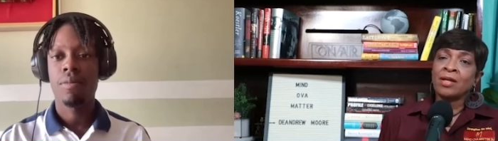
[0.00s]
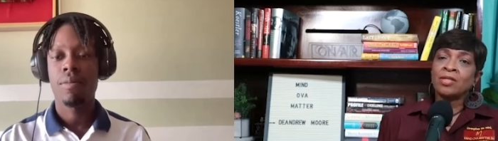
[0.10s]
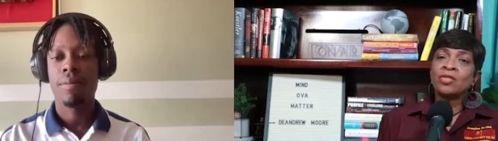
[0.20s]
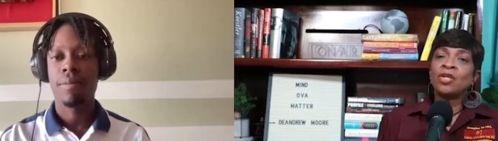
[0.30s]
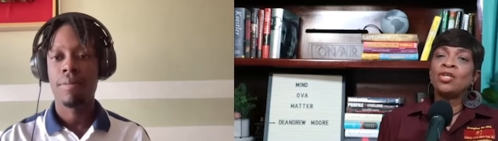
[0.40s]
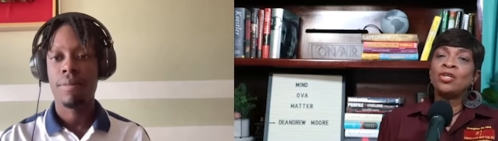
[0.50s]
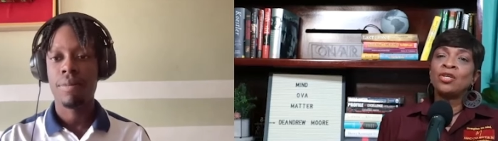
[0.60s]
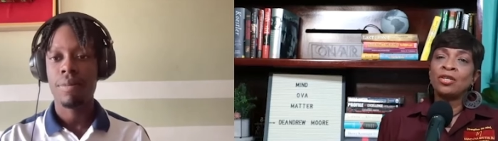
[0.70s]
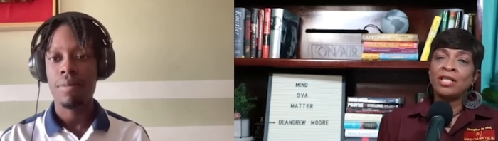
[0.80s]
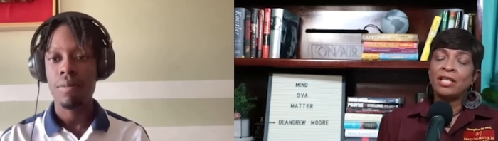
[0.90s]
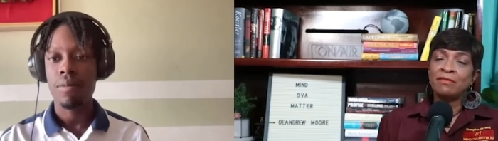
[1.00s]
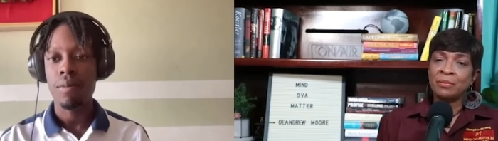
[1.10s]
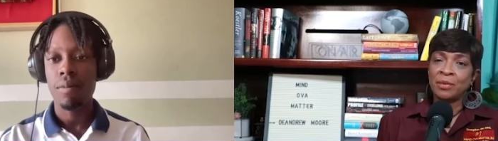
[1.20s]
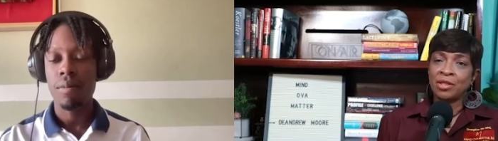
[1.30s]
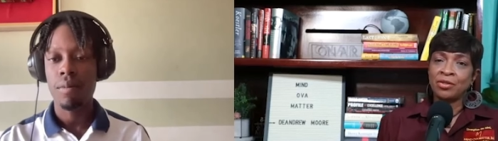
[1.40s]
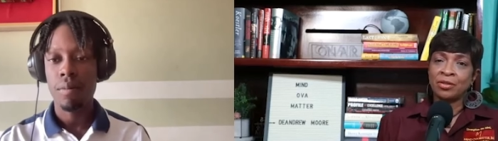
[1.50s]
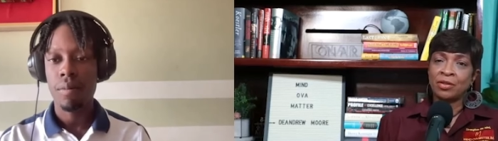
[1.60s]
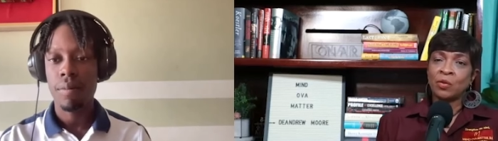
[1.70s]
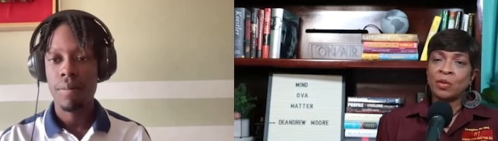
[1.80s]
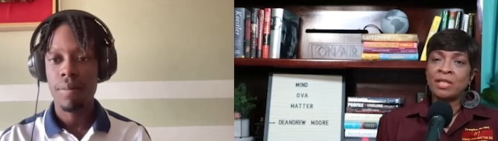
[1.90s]
Speaker 1: So your
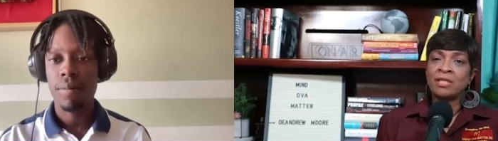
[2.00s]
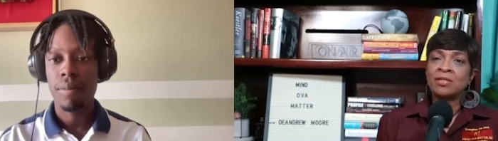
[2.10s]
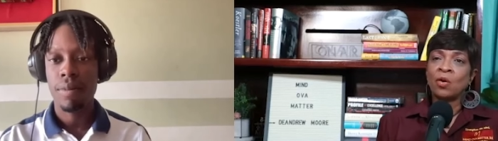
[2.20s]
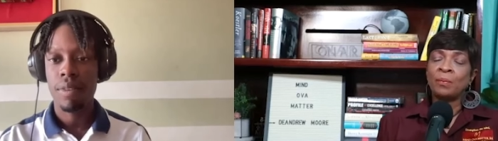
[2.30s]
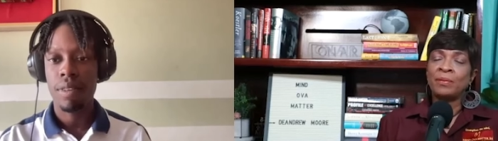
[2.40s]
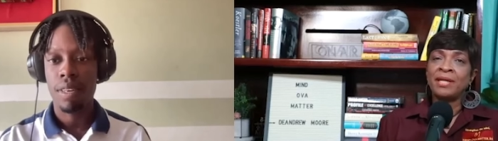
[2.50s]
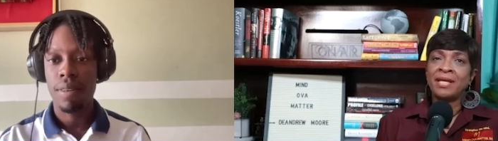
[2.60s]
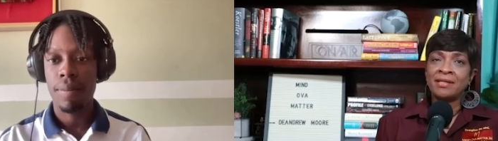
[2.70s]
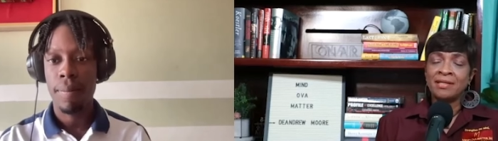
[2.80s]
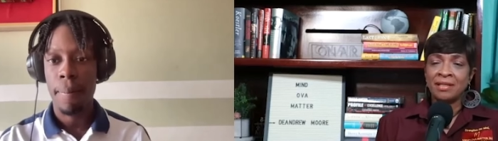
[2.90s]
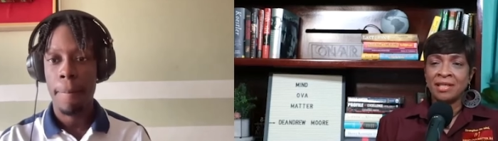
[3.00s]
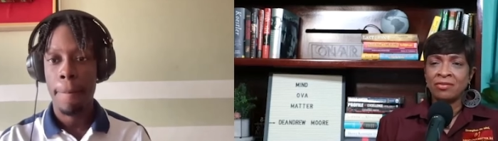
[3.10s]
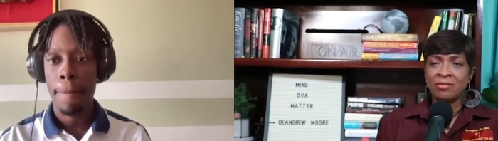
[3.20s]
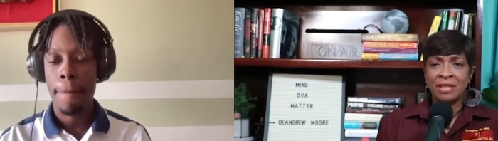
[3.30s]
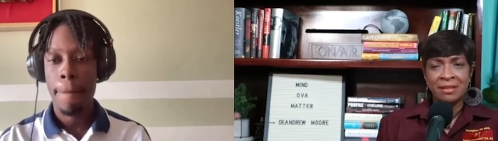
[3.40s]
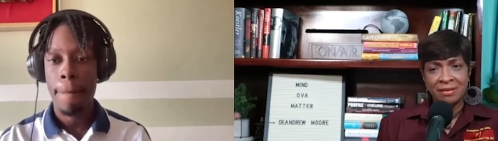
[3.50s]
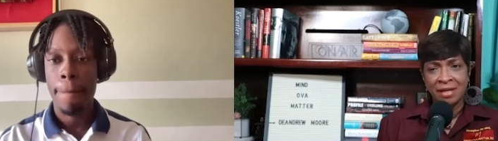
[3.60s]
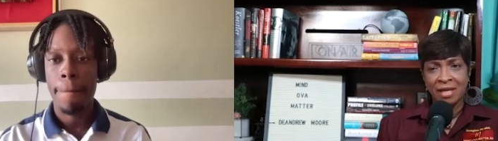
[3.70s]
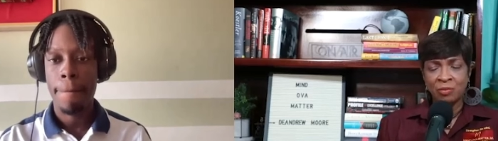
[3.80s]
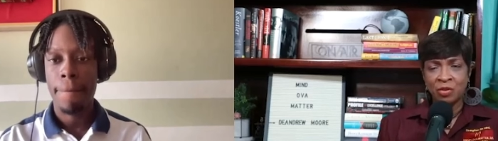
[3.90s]
information, though, it's updated in real
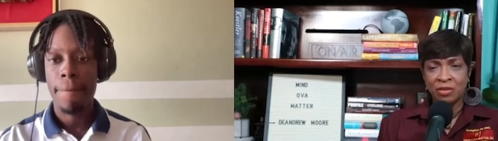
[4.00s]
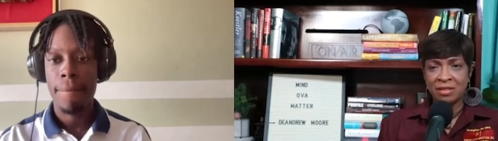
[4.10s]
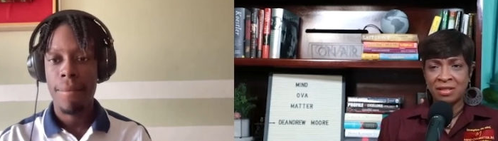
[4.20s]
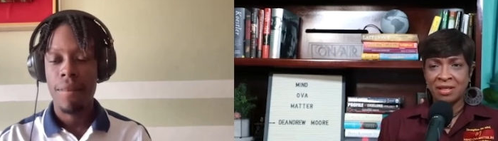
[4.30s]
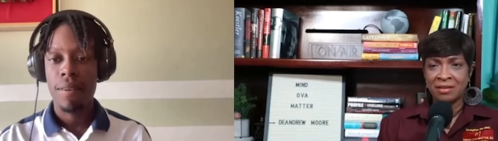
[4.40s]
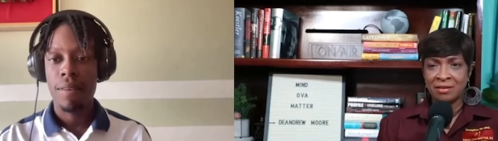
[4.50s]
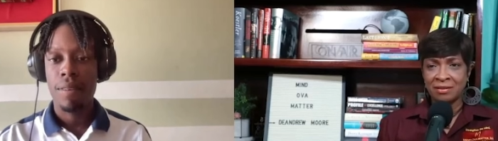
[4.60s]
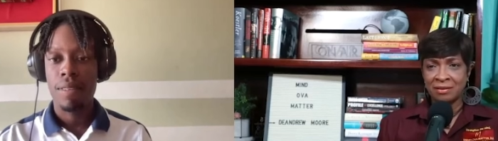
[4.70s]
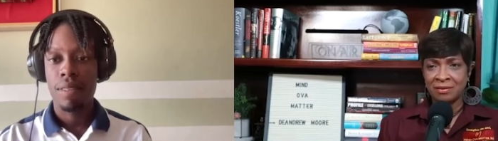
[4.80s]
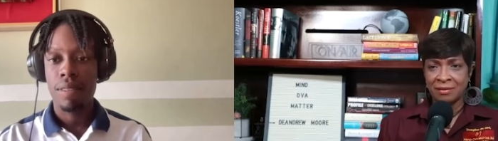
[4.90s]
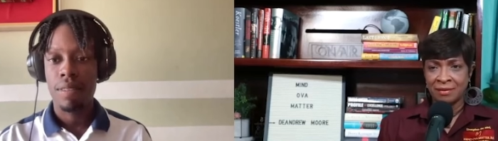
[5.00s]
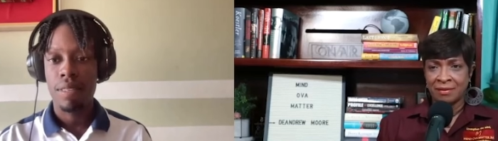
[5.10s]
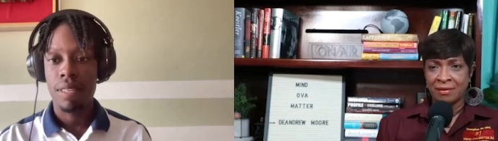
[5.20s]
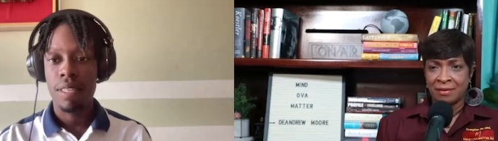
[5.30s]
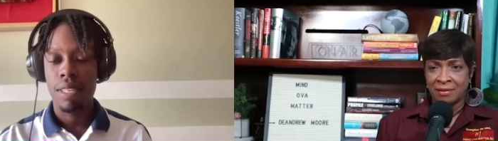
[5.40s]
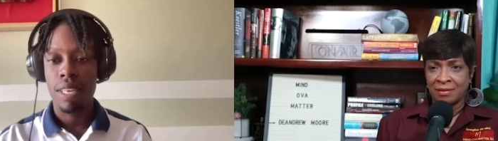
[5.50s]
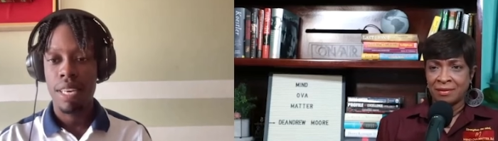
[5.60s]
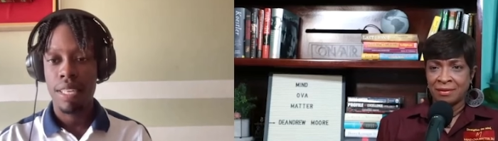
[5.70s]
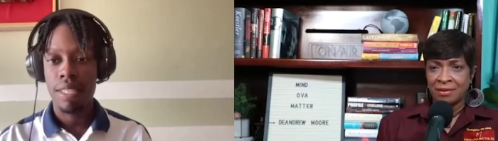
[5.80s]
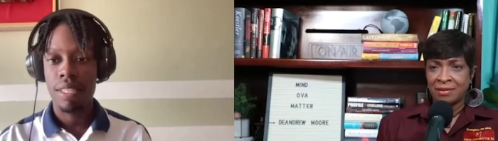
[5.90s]
time, would you say?
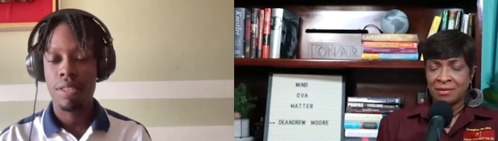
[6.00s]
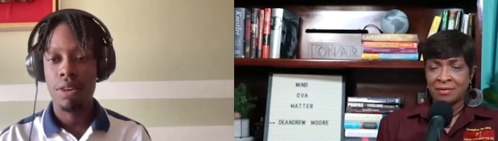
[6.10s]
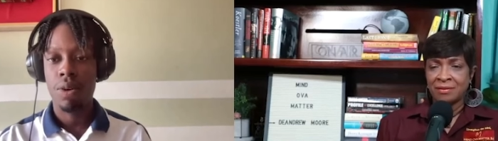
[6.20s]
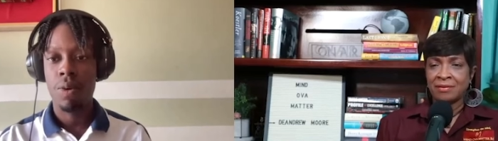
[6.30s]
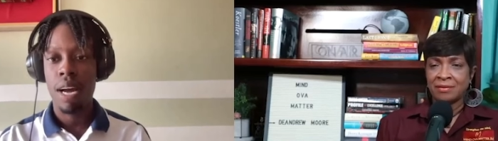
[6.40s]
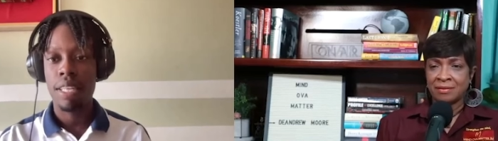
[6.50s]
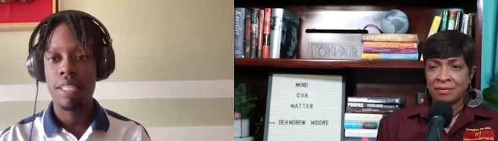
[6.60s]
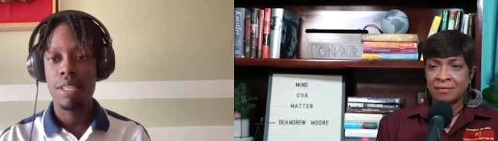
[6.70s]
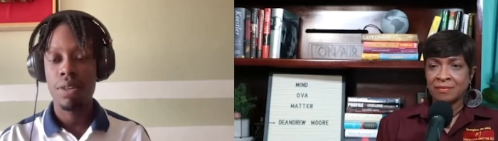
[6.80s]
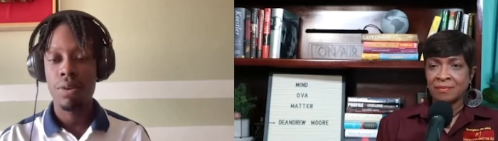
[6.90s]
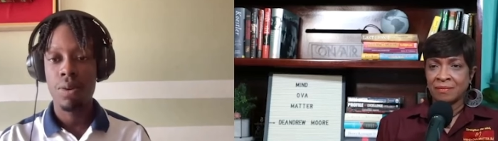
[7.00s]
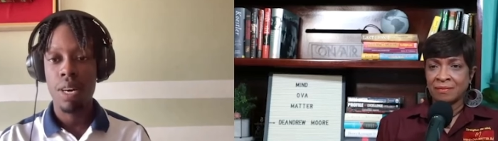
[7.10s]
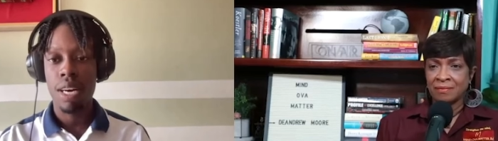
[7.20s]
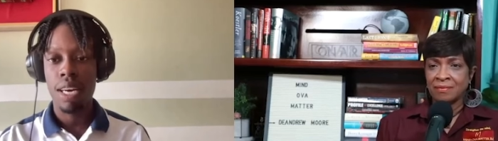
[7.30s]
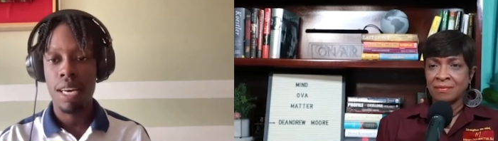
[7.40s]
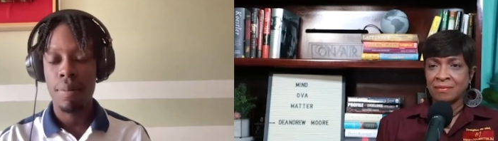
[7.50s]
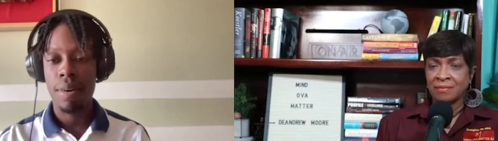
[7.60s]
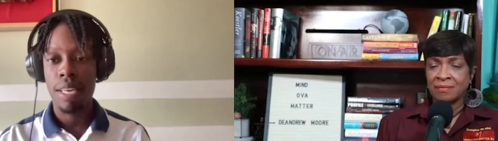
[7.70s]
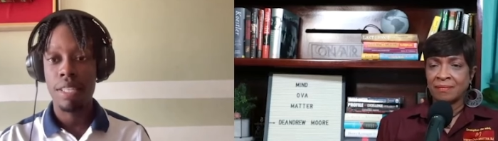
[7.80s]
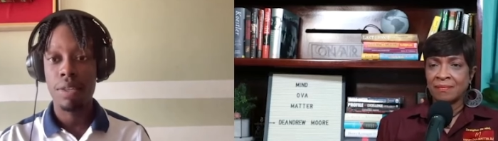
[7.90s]
Speaker 2: Yes. So as you
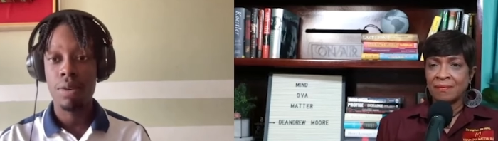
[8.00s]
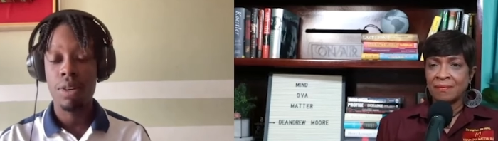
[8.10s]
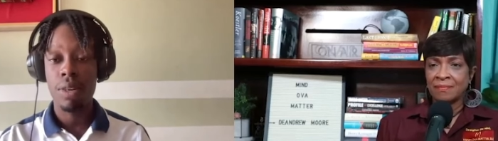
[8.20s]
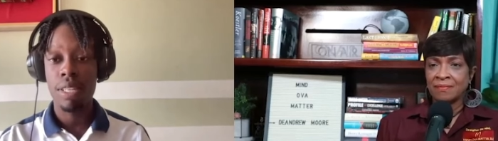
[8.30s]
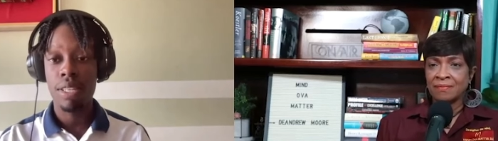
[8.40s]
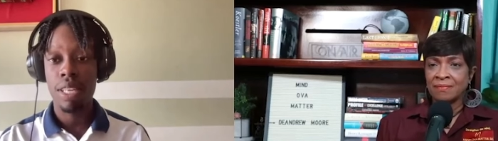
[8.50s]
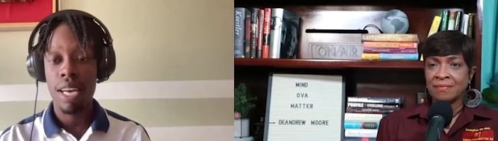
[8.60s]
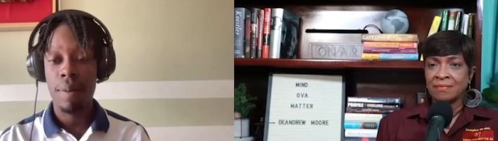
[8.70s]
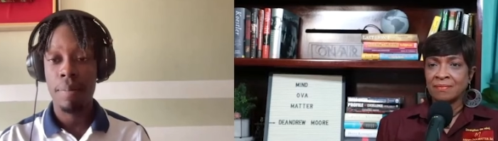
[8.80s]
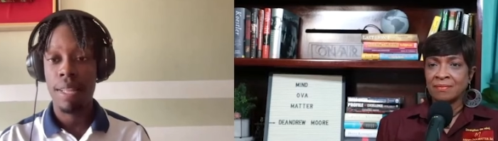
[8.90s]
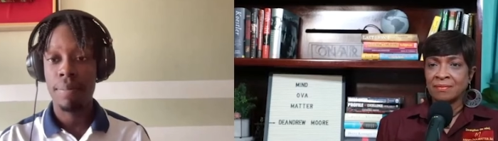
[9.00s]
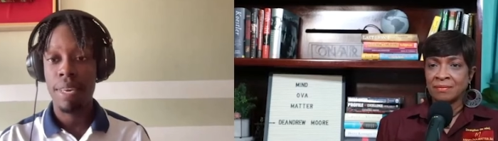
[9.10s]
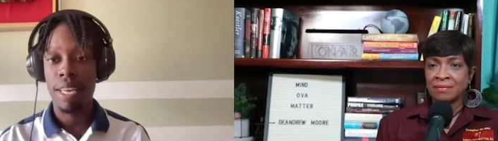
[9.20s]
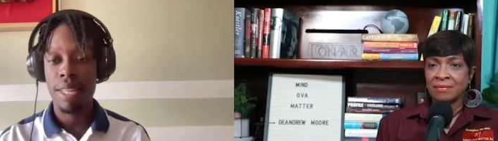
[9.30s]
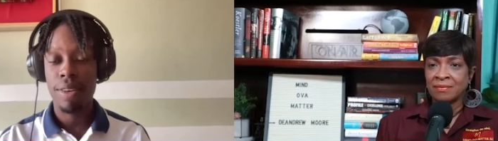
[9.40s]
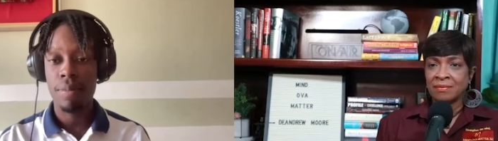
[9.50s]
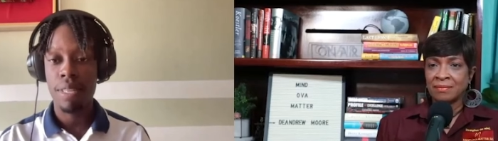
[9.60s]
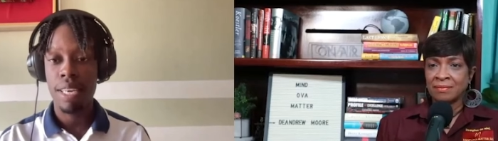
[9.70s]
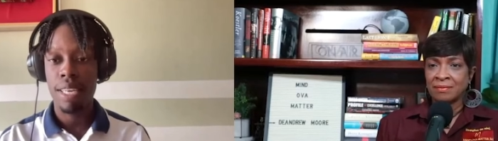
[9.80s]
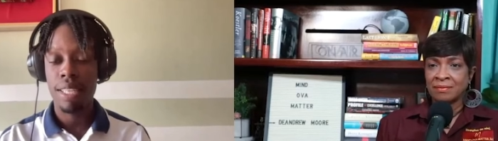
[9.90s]
um as you go into the app and make an
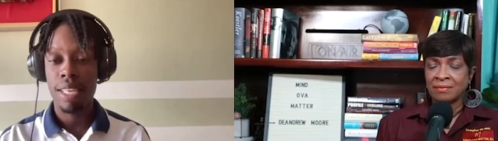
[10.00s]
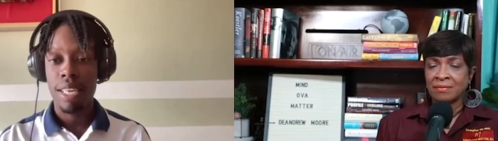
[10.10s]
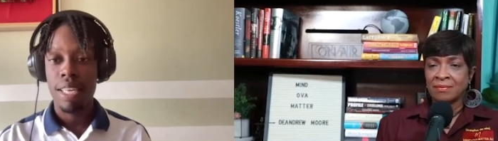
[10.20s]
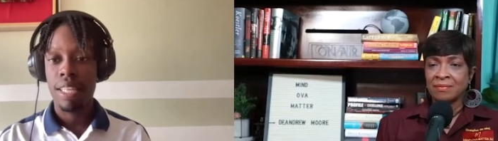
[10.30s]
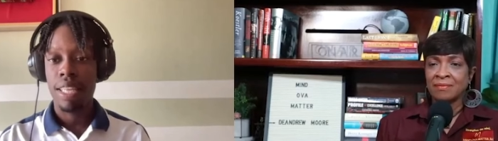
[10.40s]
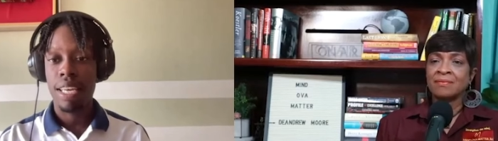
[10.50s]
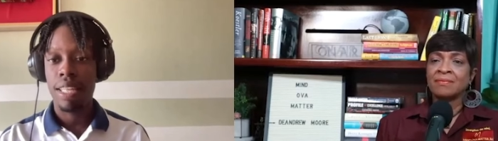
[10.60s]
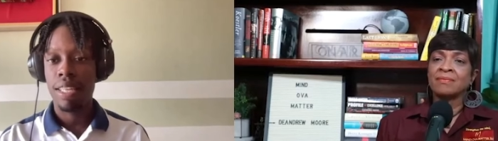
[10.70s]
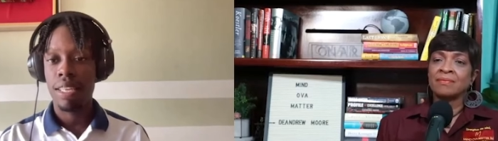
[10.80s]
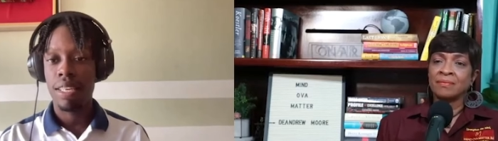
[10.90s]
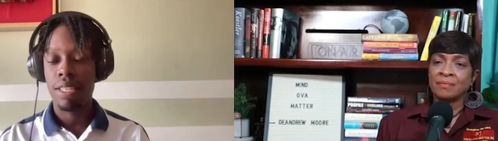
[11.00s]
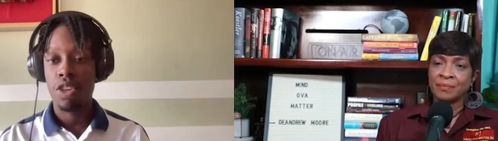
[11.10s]
update, then mm